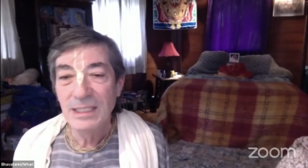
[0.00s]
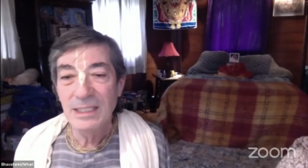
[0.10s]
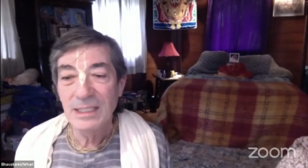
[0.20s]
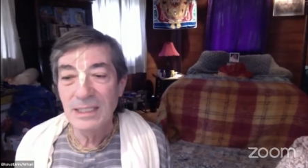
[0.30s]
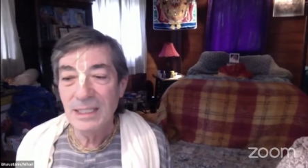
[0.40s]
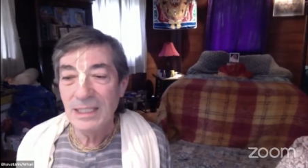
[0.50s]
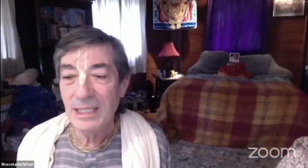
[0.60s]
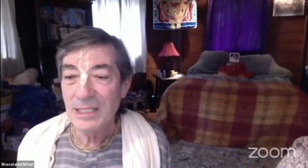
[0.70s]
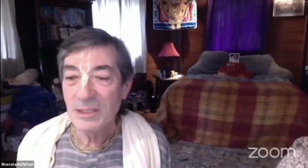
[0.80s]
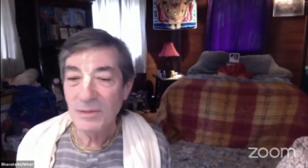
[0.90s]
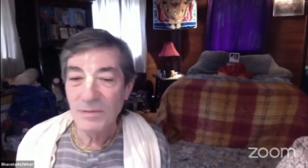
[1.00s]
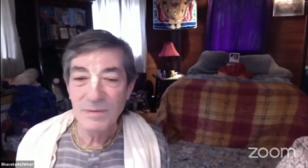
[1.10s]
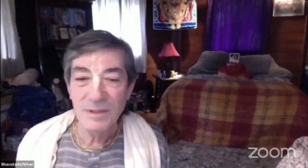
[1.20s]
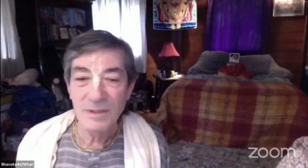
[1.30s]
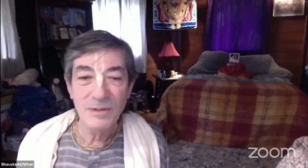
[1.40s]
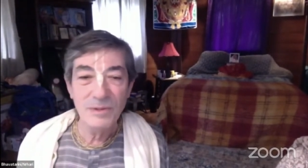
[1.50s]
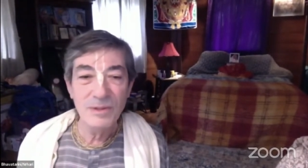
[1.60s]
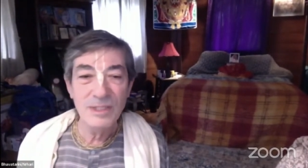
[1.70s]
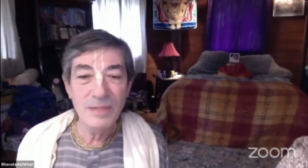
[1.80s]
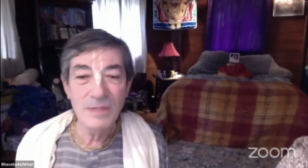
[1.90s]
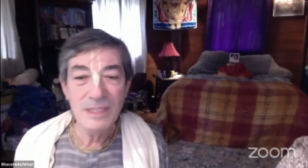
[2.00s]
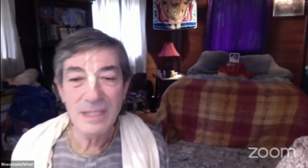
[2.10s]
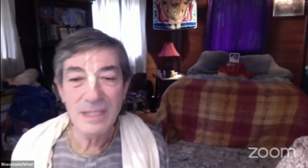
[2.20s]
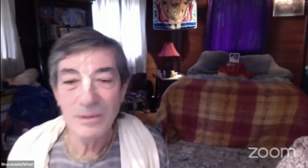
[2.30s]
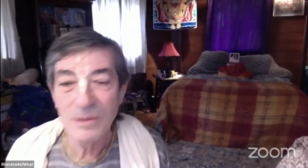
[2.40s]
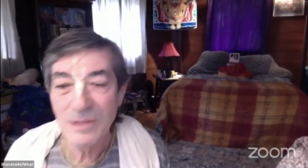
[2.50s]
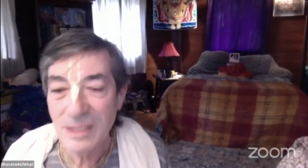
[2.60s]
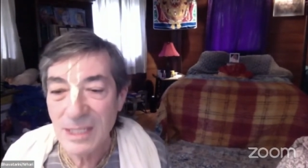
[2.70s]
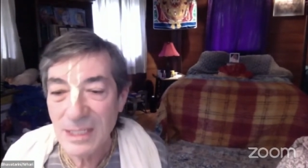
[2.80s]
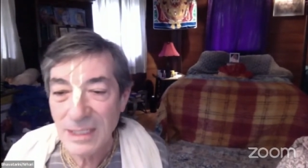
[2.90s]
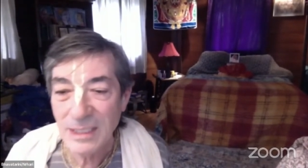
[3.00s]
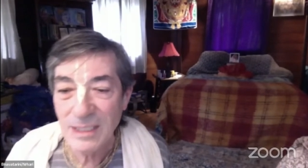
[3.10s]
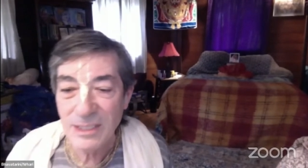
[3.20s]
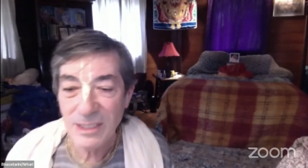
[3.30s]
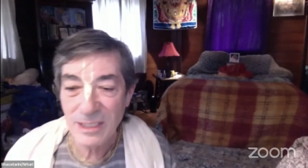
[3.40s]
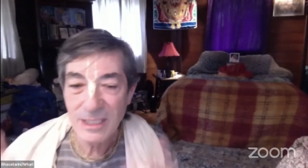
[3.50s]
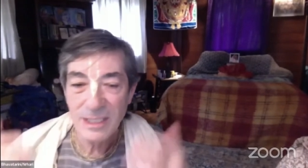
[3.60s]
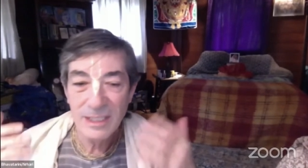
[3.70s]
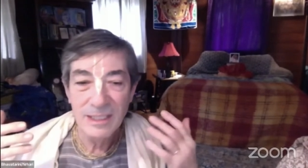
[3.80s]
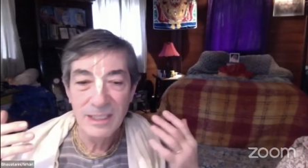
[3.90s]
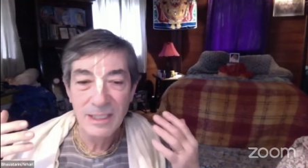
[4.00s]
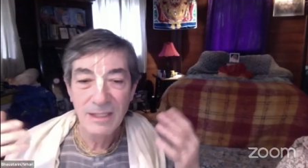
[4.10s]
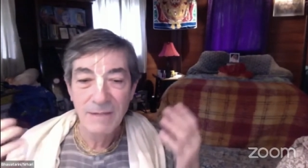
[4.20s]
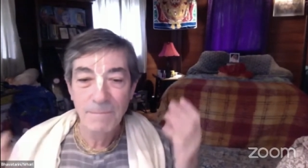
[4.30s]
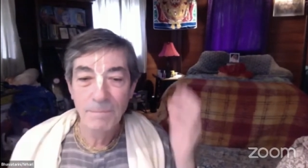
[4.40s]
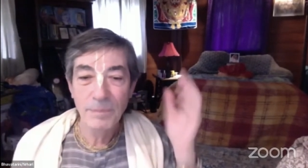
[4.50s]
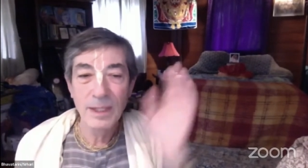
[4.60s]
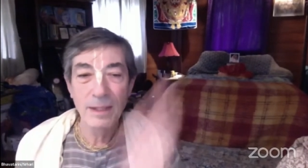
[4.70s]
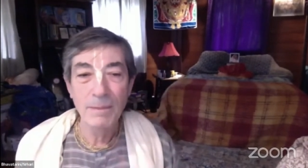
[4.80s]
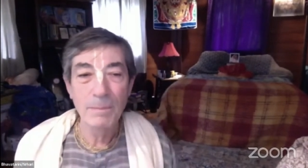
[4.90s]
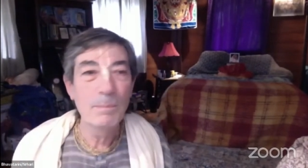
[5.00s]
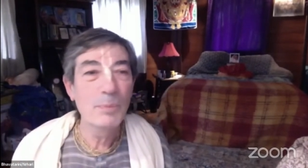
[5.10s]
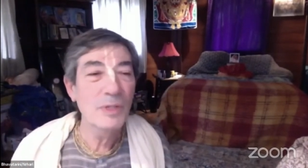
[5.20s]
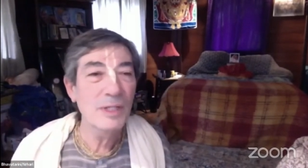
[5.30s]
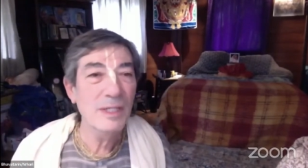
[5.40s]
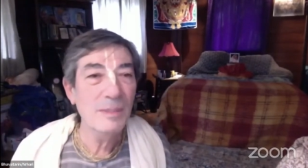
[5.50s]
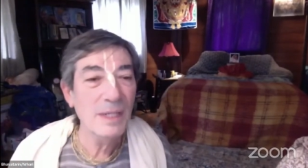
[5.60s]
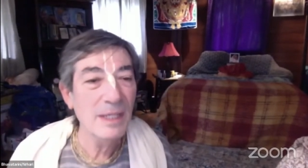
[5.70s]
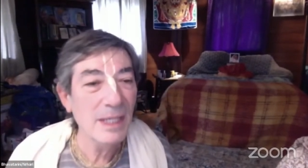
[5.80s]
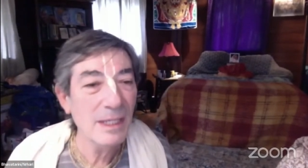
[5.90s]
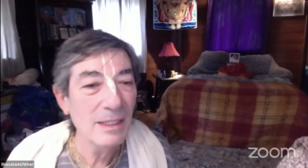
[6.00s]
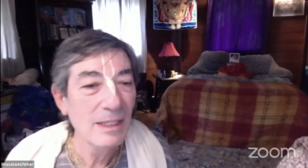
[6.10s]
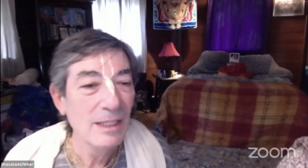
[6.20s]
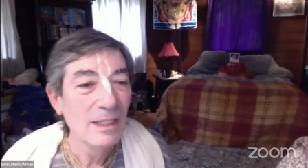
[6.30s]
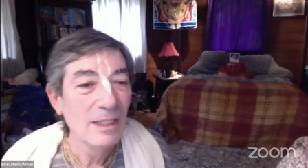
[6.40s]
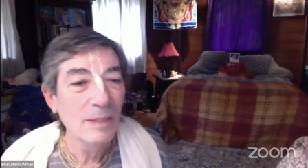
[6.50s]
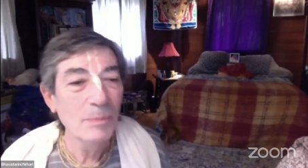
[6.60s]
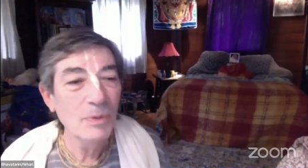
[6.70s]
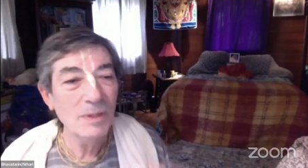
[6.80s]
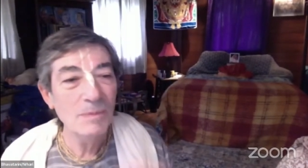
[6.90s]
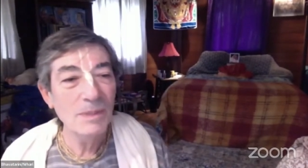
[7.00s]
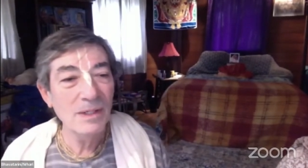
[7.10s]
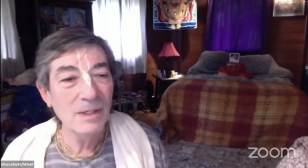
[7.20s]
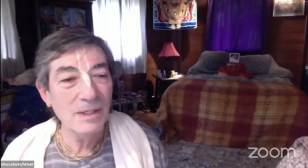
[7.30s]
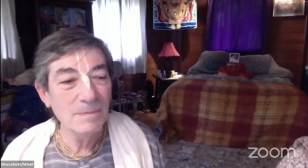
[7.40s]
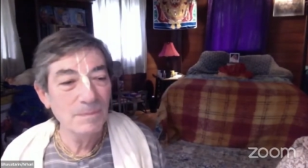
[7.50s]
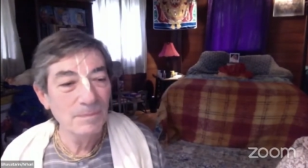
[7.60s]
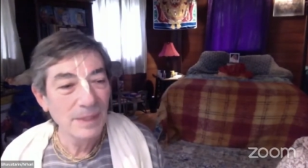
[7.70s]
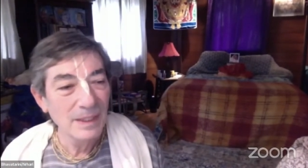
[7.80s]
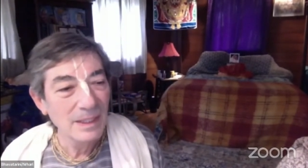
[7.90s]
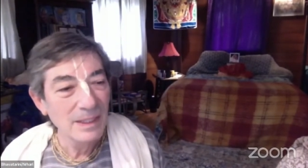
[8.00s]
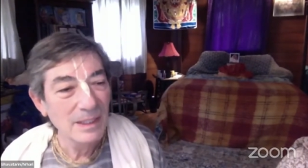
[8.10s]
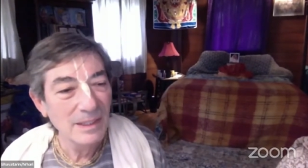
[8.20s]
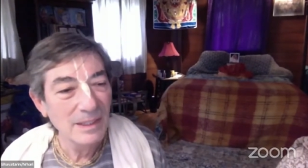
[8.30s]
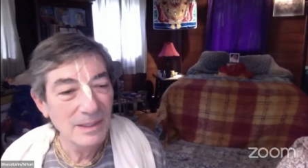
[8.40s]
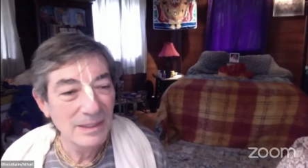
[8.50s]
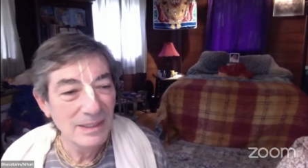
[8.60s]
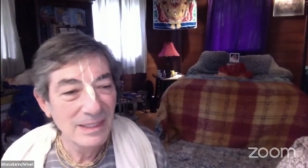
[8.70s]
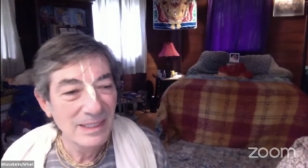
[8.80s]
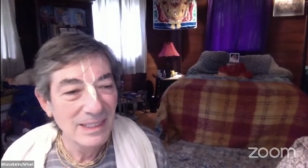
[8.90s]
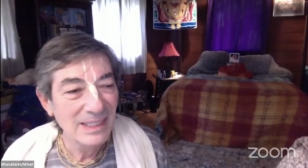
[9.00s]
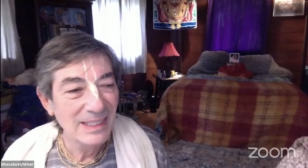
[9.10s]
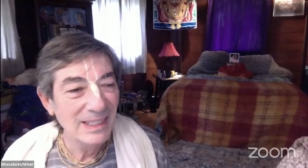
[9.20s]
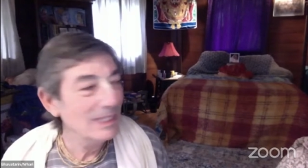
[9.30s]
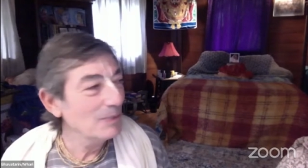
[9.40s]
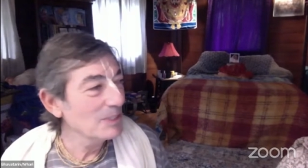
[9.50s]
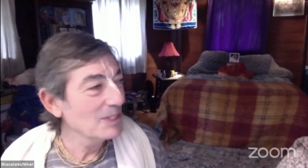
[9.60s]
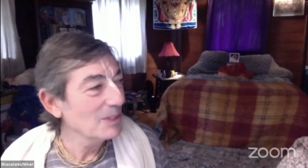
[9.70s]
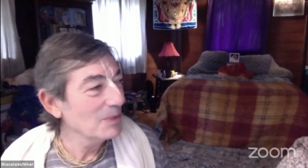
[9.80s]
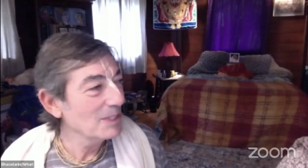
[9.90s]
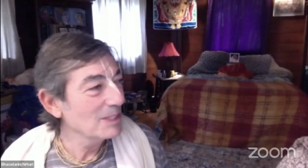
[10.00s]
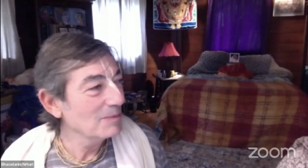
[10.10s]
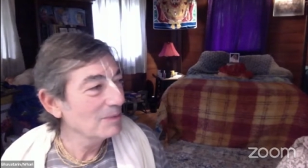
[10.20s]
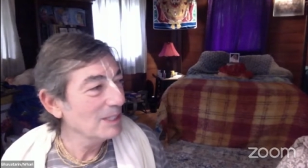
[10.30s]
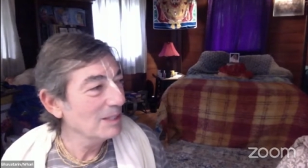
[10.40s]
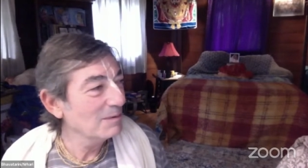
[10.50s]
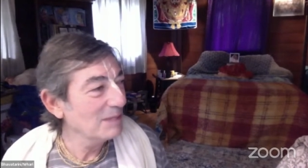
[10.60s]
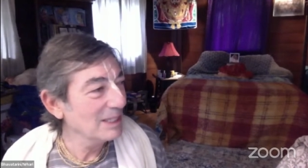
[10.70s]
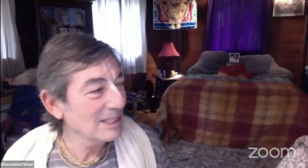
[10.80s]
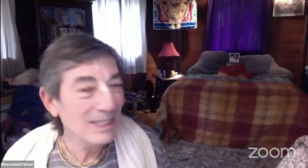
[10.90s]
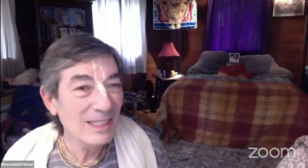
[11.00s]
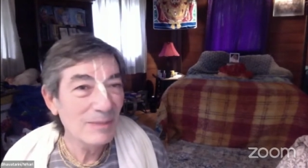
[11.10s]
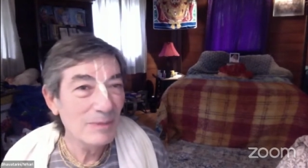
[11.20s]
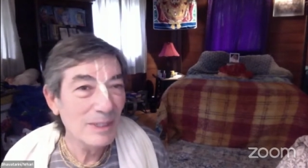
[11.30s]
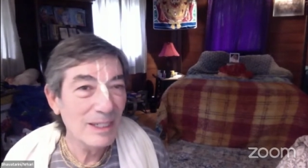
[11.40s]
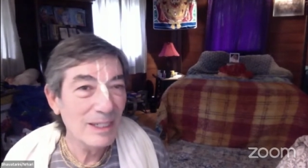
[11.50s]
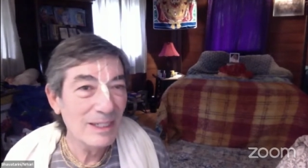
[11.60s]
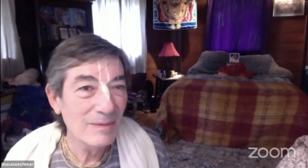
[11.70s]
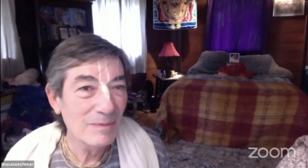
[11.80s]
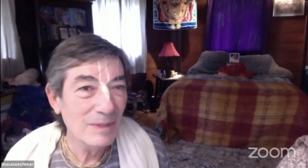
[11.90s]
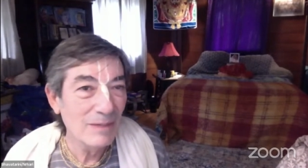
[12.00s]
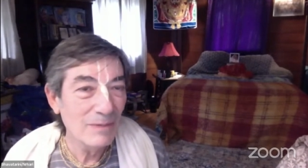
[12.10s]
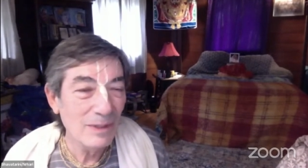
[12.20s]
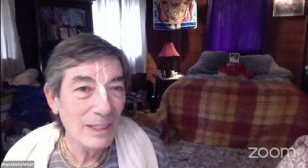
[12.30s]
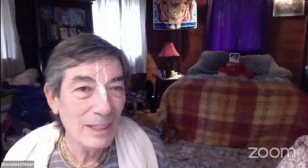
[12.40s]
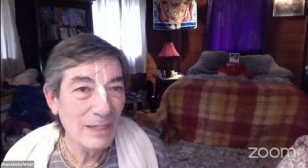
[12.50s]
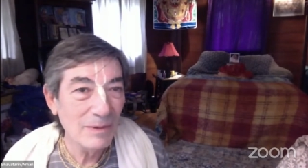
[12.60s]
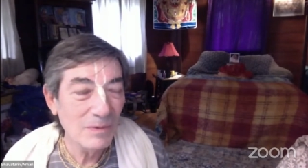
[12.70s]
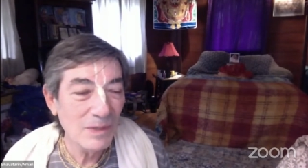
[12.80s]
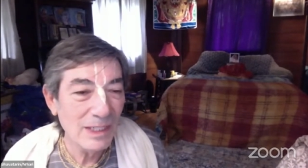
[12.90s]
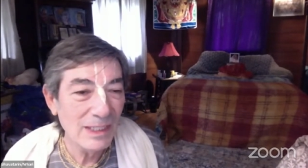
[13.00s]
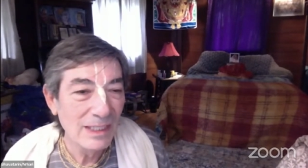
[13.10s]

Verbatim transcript: In the case of uh, Guru Davis, that Lord Chaitanya, he just like put it in my hand, put it in my heart. Uh, and he was always very affectionate, very in a very loving way.